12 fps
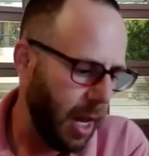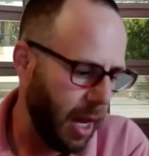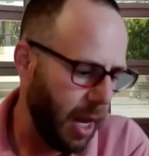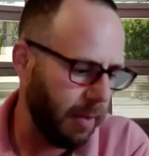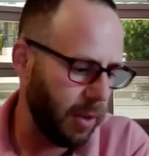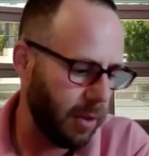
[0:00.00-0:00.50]

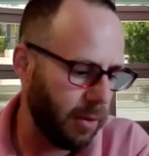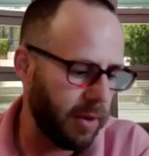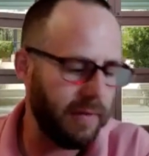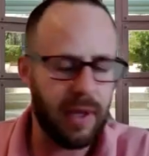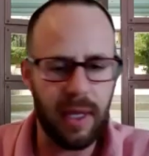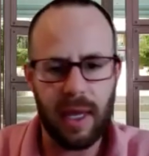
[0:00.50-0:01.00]
sort
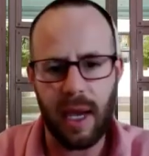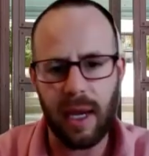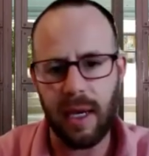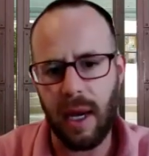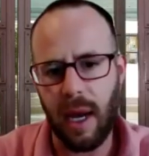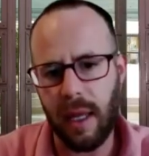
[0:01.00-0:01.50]
of the
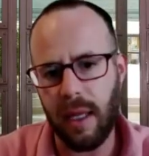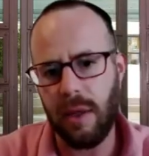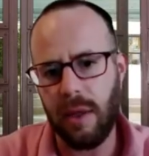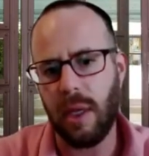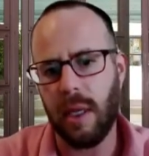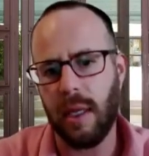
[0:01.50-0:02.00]

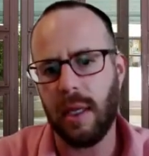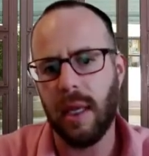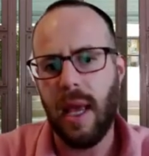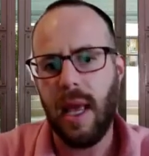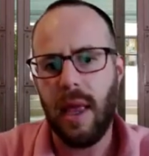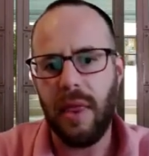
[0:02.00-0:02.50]
technologies
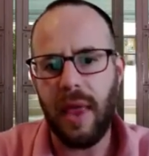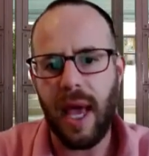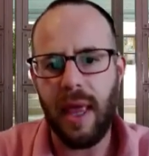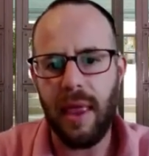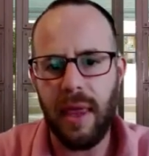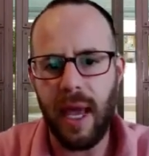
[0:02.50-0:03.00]
that
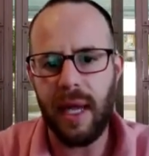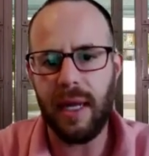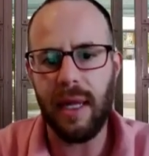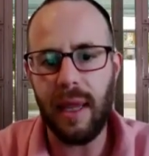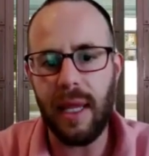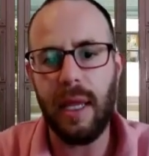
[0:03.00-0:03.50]

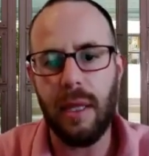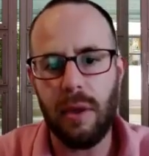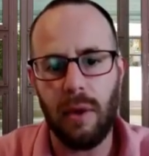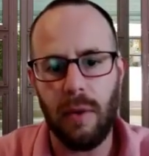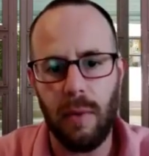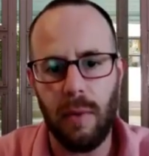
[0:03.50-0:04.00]
then lead
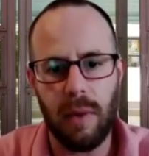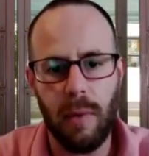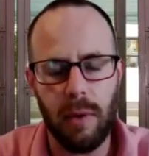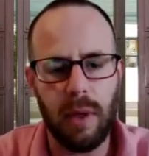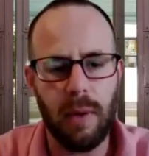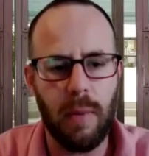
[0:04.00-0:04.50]
to what's
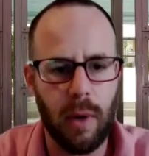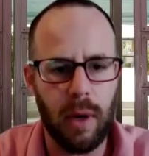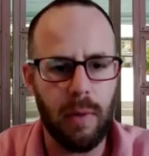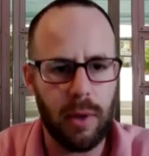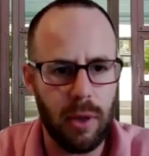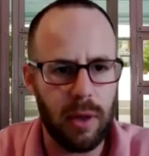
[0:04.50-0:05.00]
most important,
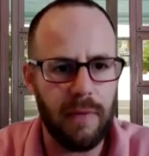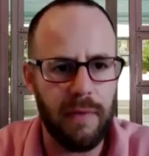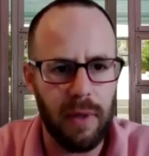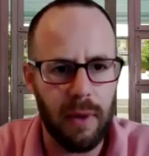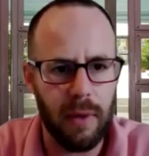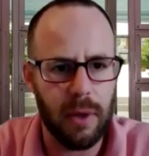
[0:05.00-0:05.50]
which is a
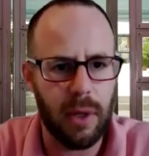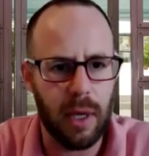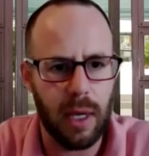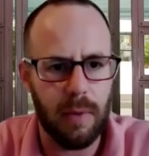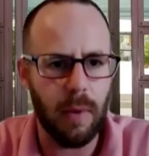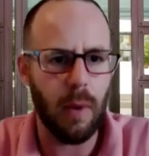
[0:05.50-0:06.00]
flourishing
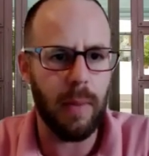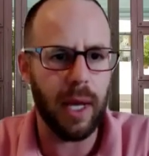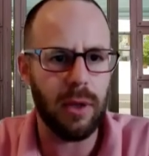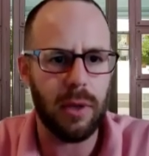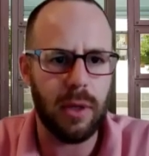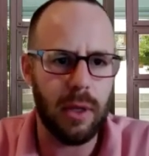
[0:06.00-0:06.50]
and
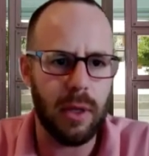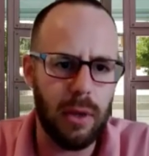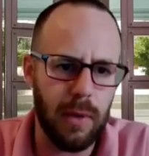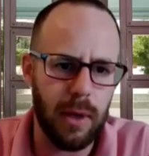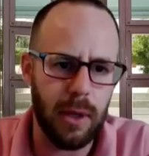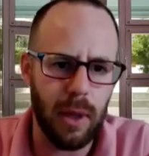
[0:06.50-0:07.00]
robust
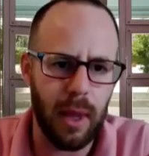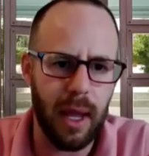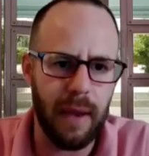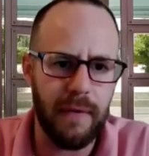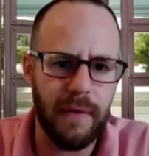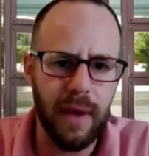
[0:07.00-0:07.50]
Jewish
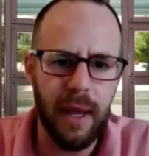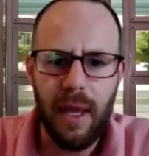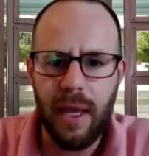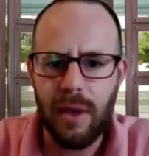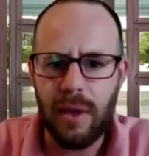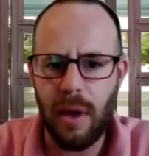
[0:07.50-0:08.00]
life.
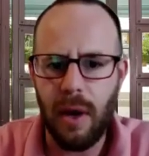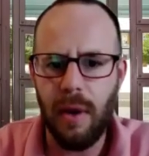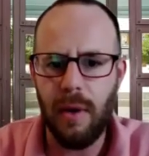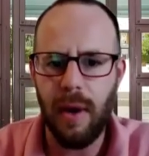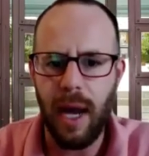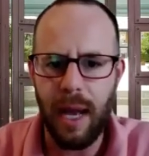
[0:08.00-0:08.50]

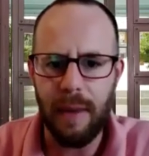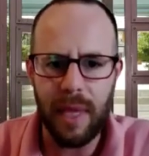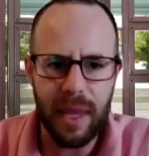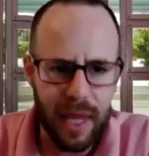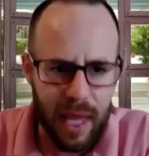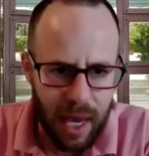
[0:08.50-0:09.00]
So
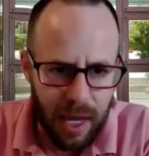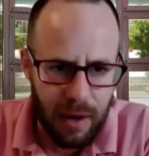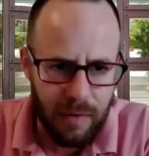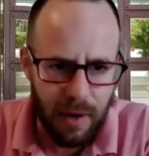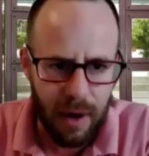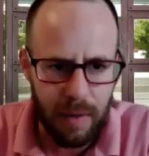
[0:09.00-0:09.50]
thank you
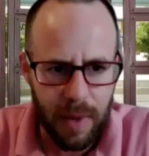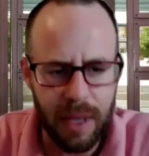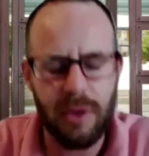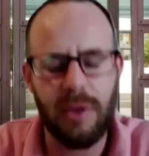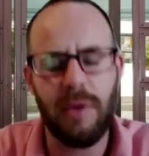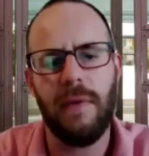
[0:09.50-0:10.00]
very
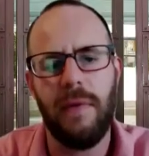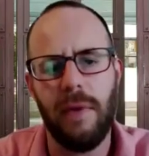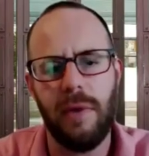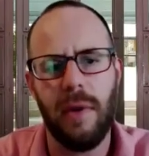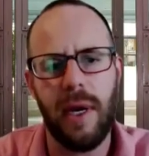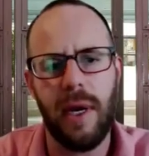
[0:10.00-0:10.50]
much for
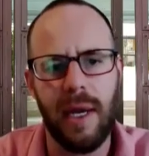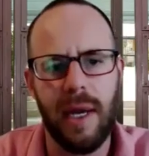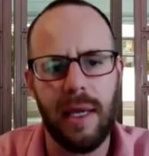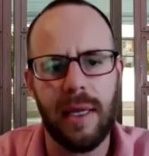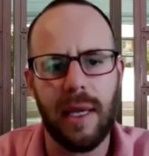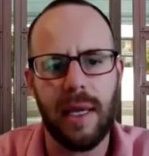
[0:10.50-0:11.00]
joining
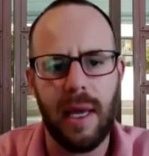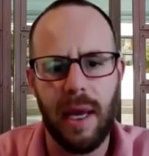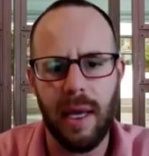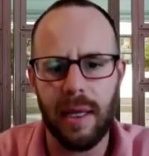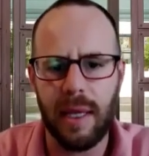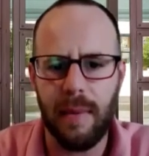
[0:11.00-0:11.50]
us. Chag
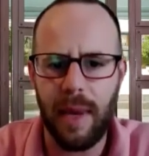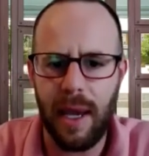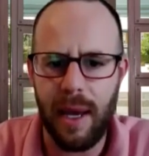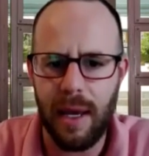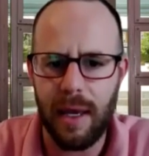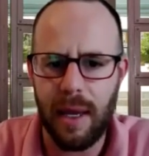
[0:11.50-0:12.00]

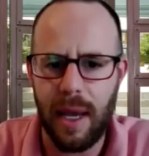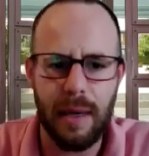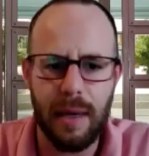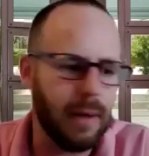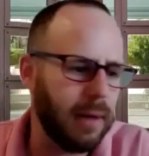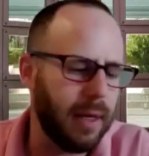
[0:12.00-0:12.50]
Sameach, and
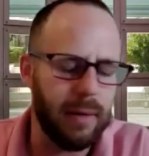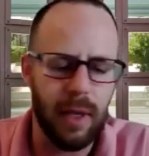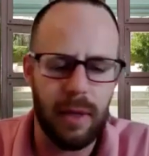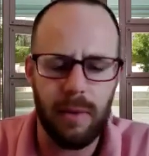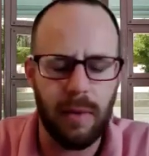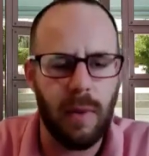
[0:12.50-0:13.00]

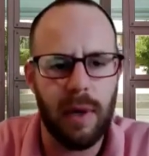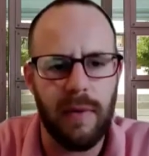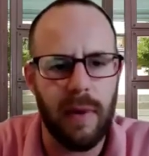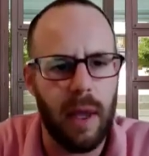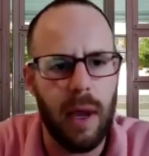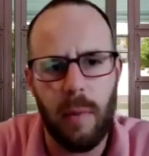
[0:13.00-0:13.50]
this was wonderful.
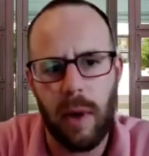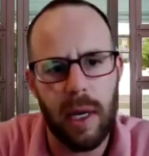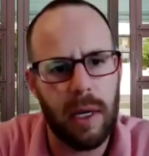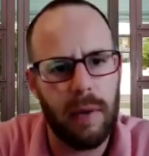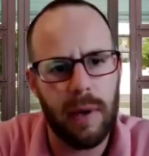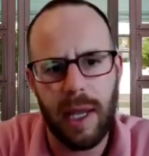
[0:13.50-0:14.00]
I hope we can
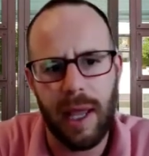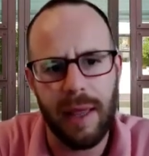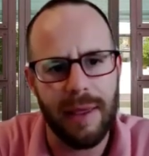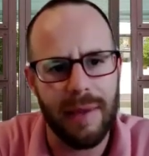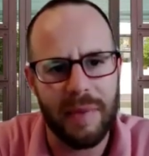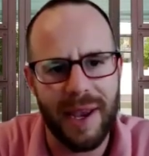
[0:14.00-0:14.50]
do it again
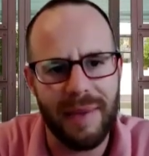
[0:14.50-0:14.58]
sometime.